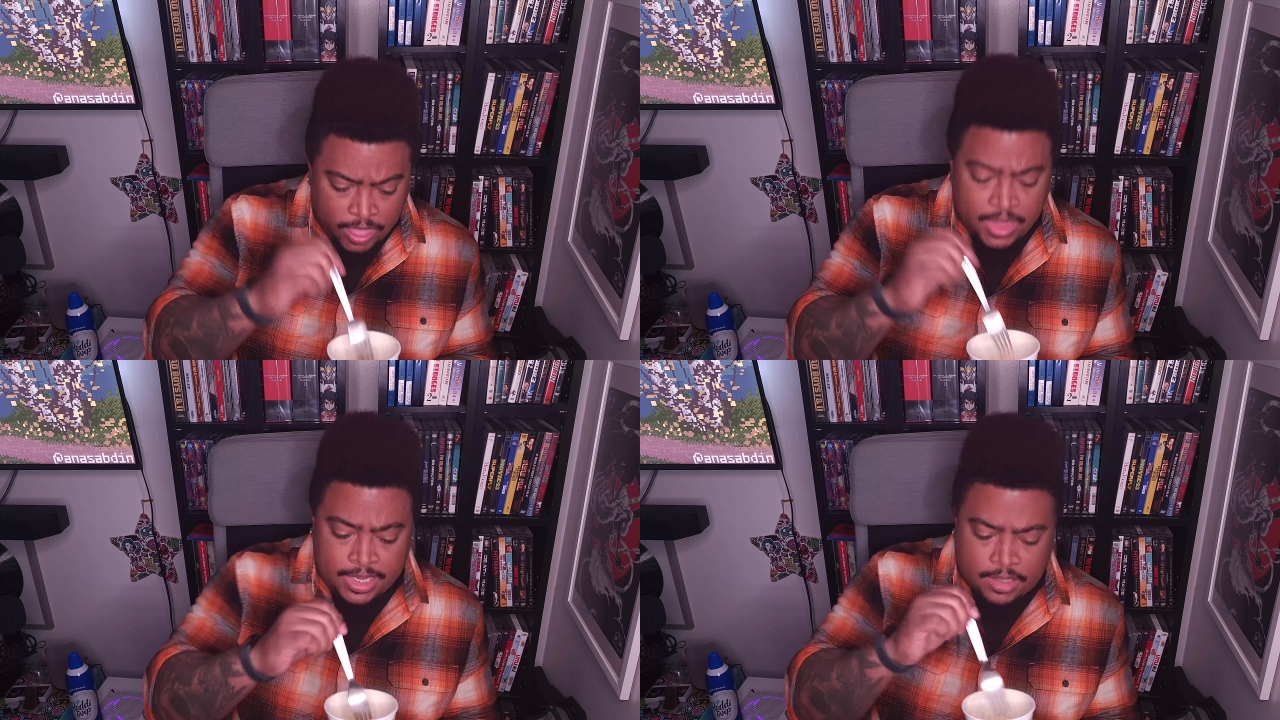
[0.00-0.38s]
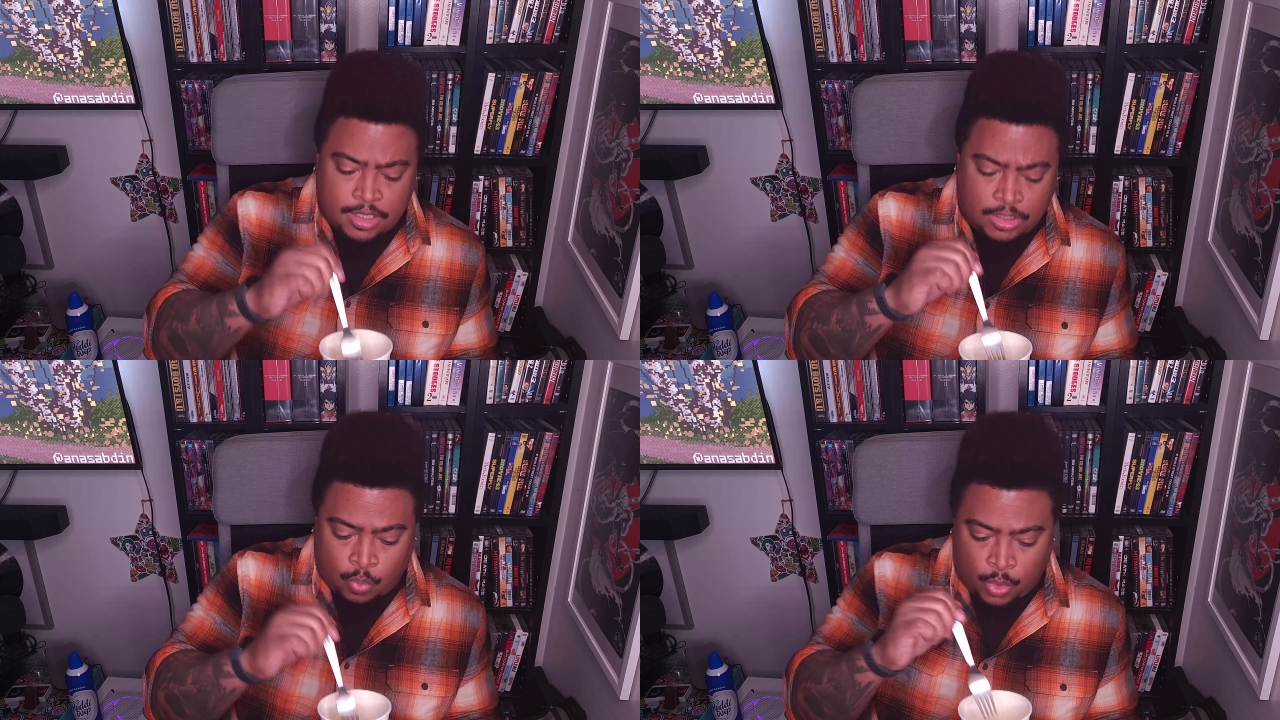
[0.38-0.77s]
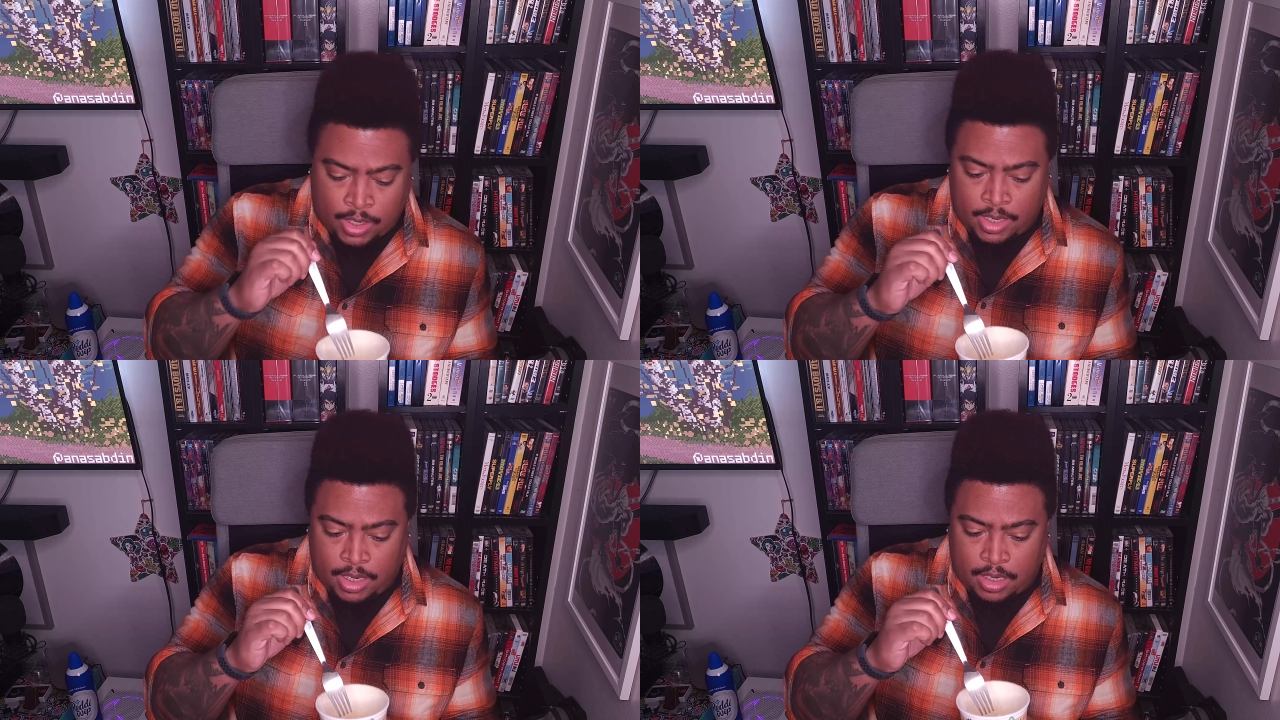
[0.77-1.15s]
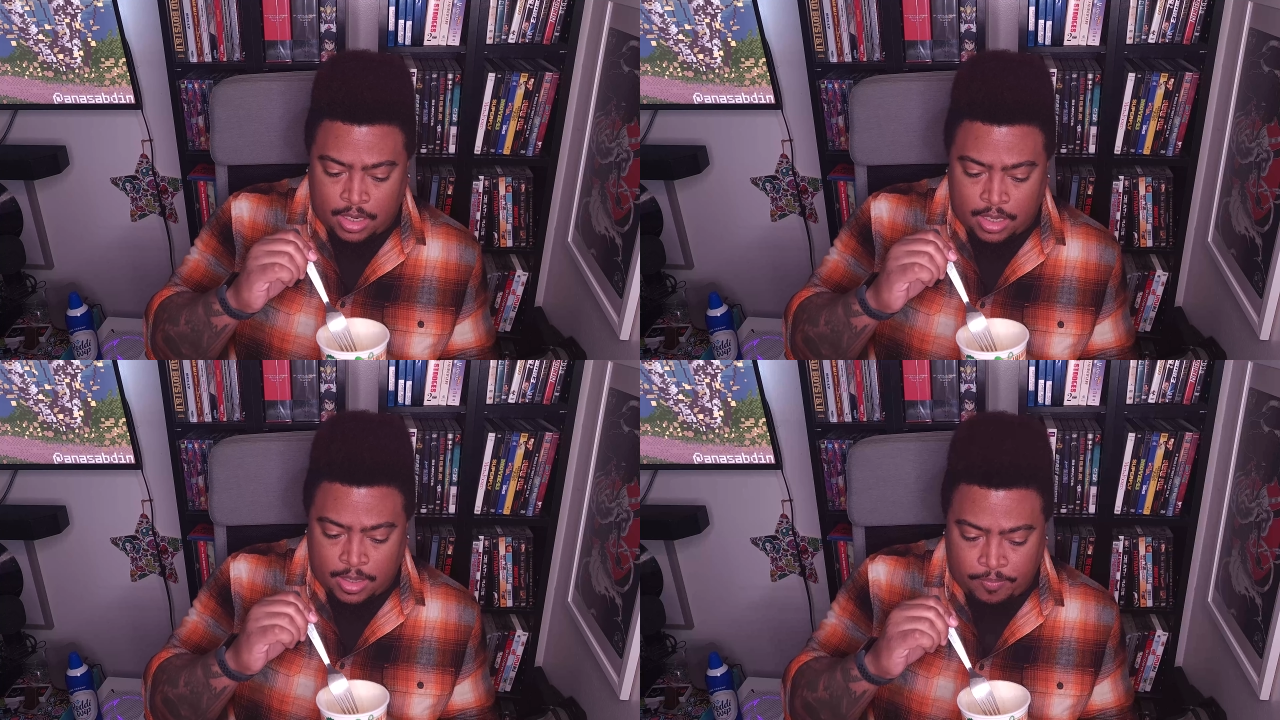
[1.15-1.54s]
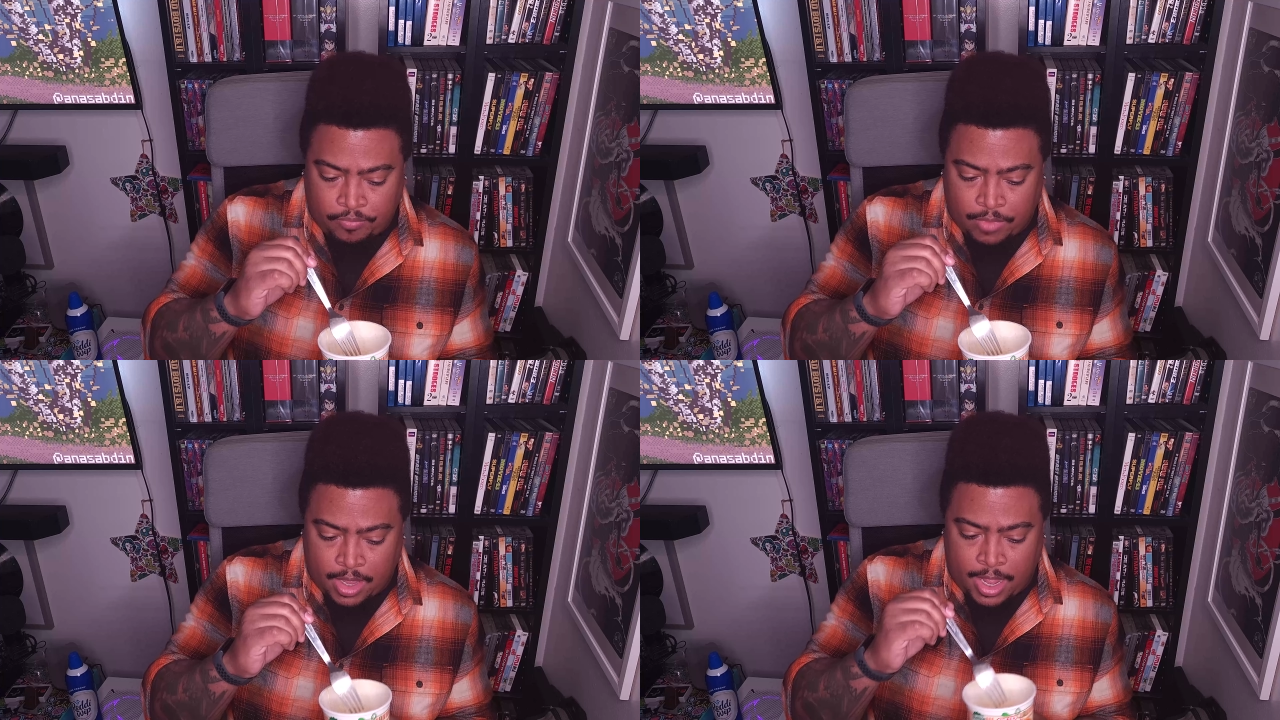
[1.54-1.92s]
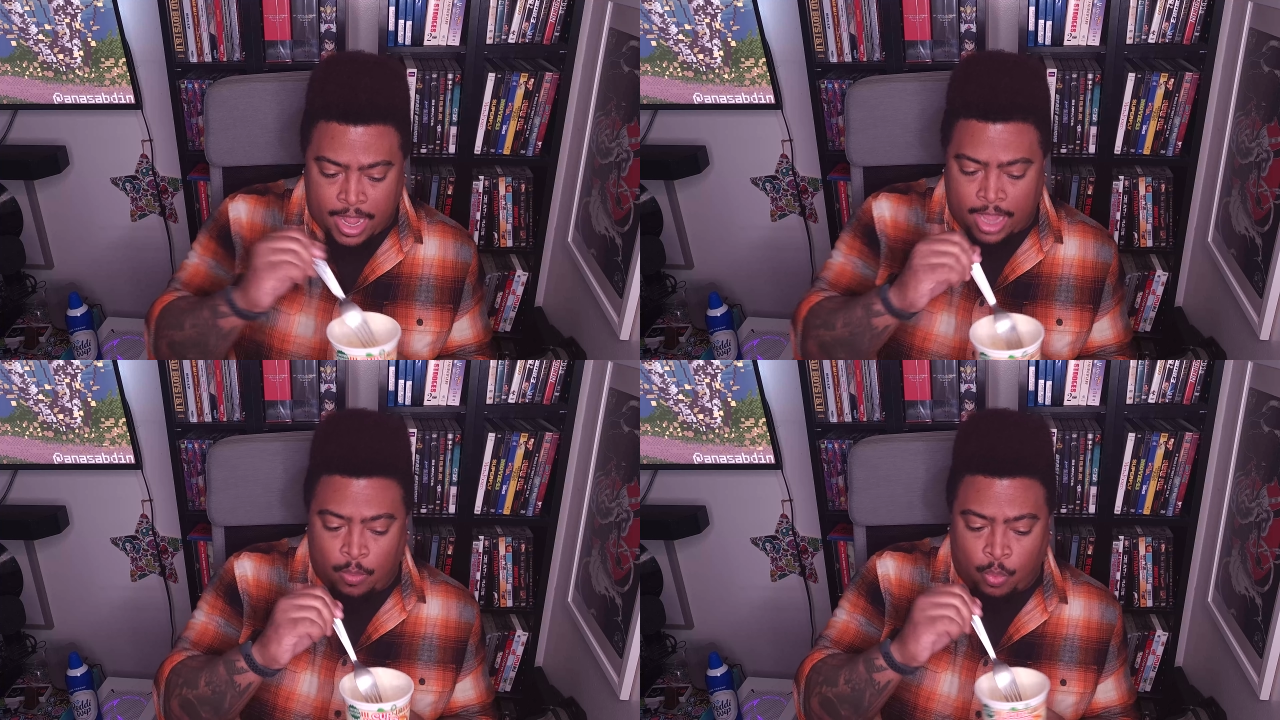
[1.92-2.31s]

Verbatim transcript: this is what I